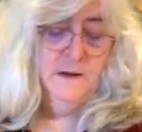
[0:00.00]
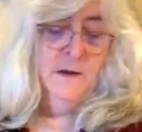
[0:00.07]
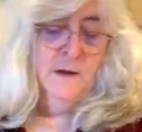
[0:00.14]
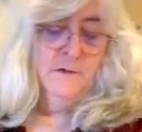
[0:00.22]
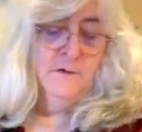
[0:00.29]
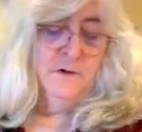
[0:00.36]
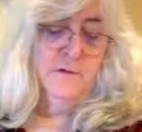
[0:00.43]

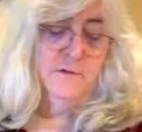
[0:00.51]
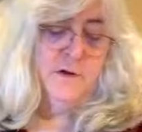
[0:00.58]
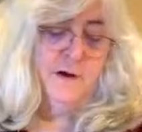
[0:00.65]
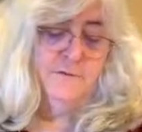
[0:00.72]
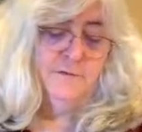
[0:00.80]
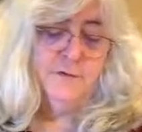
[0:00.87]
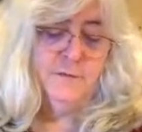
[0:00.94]
So I've
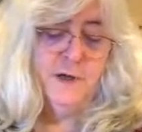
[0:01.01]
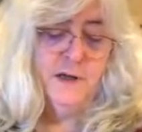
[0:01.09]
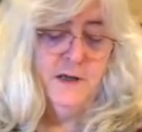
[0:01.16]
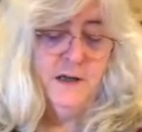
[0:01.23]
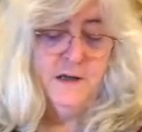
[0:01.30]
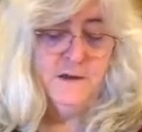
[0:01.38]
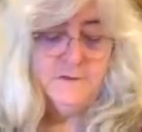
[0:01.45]
covered my
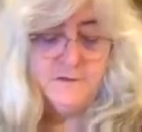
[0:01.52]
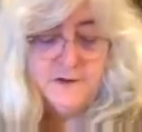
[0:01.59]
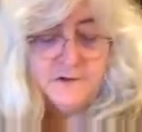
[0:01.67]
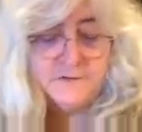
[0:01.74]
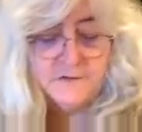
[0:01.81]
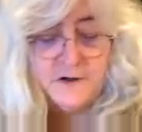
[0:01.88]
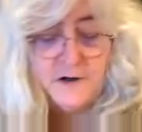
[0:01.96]

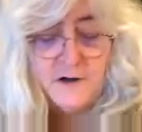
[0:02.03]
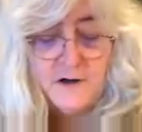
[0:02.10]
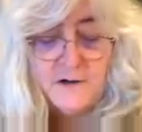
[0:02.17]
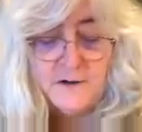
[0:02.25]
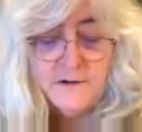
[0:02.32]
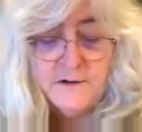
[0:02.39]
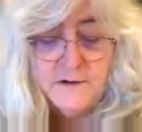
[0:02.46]
A6
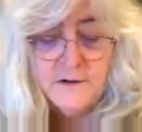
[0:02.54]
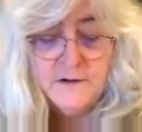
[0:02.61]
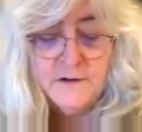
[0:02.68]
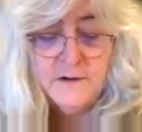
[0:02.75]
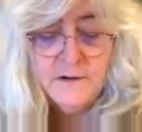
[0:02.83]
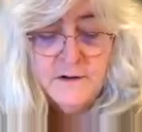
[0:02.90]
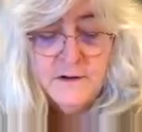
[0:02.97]
card
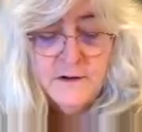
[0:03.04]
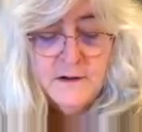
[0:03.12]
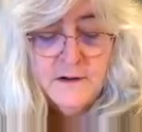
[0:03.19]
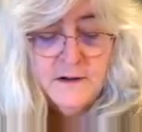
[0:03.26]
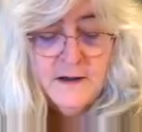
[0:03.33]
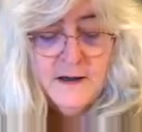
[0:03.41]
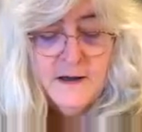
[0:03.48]

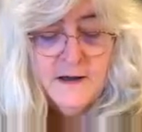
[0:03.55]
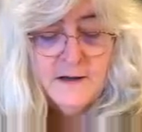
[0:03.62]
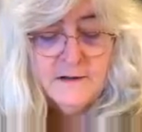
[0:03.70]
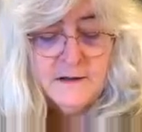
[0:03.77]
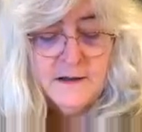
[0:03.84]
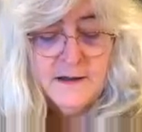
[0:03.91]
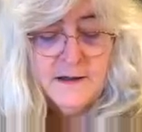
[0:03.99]

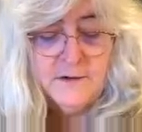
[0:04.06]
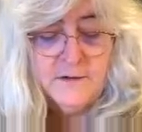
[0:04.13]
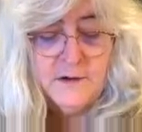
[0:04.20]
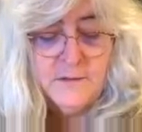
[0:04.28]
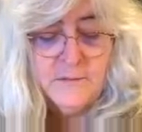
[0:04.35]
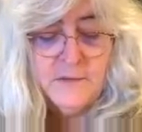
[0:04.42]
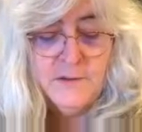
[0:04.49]
and layered
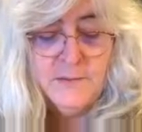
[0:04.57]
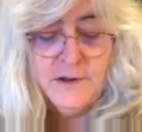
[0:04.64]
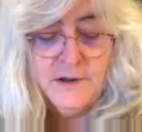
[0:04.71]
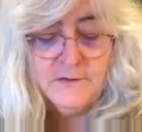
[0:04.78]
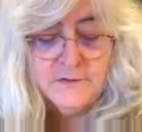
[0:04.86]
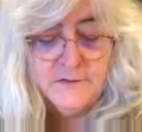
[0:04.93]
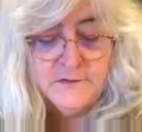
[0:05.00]
up my
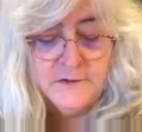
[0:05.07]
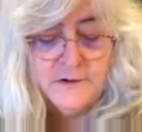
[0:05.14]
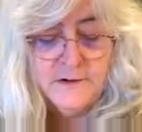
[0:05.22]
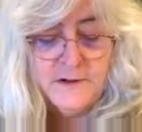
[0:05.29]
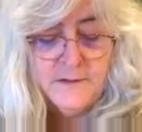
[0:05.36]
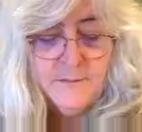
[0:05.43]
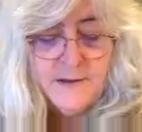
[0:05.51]
pieces on
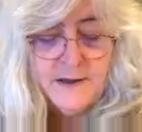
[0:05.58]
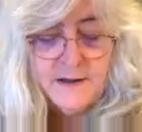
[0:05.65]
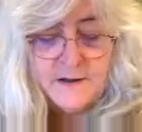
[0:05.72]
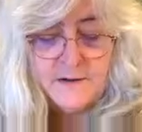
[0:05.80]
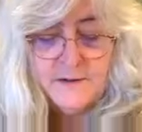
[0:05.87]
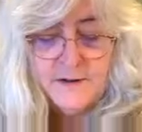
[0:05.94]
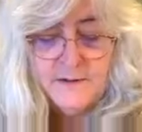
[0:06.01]
that
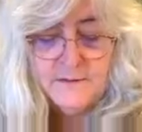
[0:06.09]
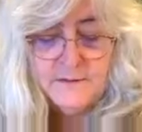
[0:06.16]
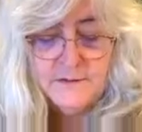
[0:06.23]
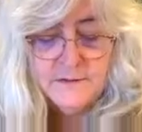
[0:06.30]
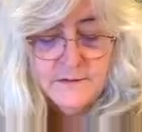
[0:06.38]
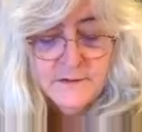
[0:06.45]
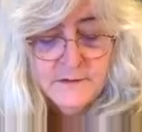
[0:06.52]
background.
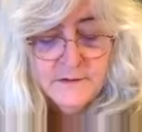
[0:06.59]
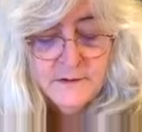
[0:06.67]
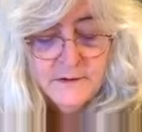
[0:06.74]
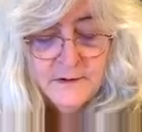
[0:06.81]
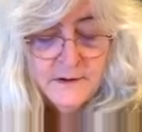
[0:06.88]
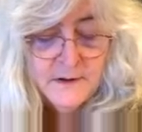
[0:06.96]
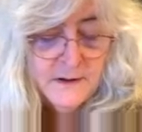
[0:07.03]

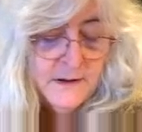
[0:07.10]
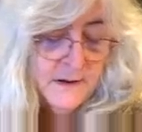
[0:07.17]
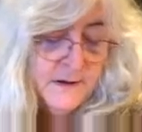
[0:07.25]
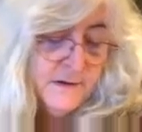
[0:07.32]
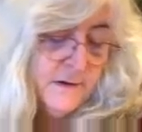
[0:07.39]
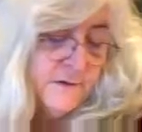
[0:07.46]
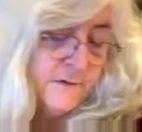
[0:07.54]

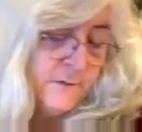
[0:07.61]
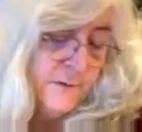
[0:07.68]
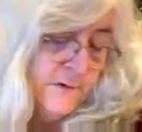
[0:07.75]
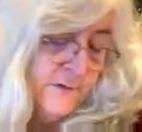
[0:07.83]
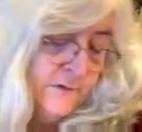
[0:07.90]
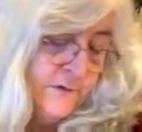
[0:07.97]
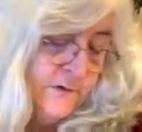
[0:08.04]
And this
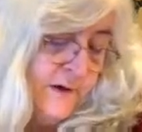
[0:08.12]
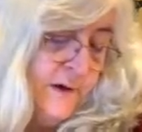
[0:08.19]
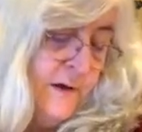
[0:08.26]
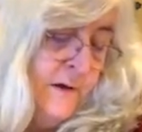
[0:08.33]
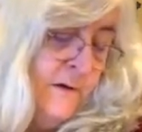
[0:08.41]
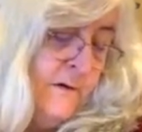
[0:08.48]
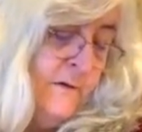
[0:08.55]
one
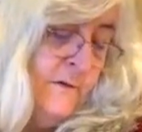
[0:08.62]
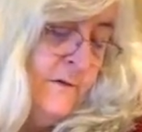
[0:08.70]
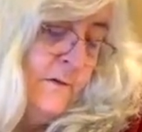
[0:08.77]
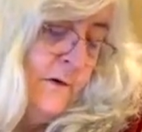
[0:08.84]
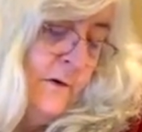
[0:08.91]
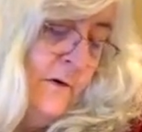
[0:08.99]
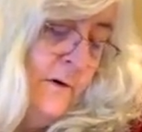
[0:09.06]

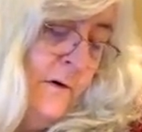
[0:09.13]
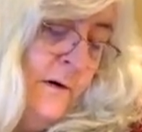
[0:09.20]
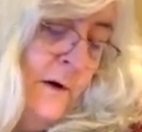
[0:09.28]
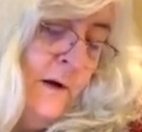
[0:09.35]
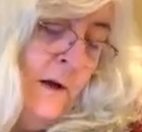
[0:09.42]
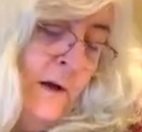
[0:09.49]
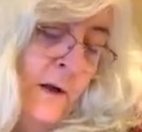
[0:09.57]
says,
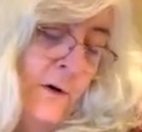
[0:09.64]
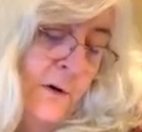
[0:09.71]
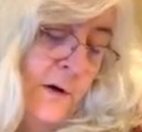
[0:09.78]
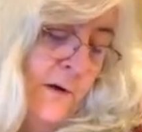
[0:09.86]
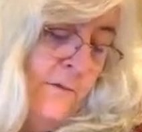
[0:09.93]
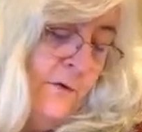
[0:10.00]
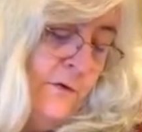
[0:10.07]
you're
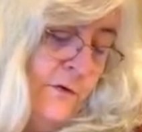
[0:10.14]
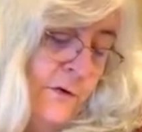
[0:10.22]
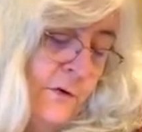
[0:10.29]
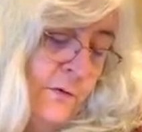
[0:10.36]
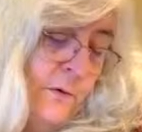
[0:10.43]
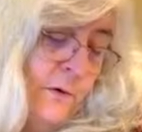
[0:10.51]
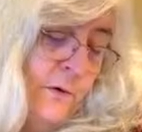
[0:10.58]
never
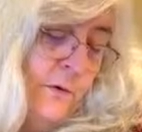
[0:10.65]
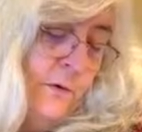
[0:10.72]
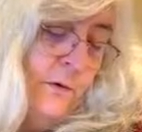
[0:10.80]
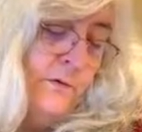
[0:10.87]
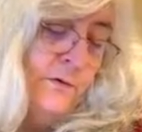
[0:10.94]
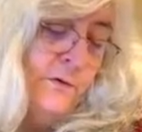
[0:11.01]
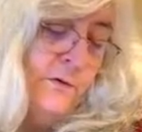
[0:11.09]
too
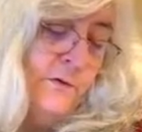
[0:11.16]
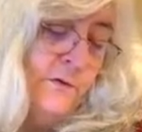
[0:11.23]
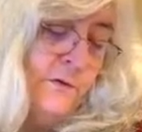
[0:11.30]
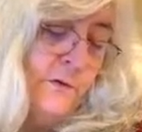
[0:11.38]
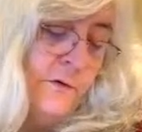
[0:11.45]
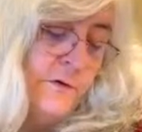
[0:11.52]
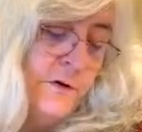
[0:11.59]
old to
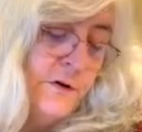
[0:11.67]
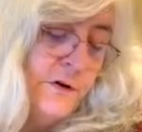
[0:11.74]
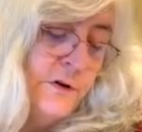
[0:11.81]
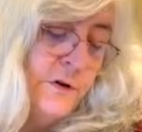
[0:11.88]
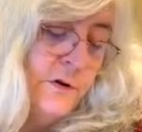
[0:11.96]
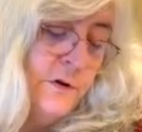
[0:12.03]
search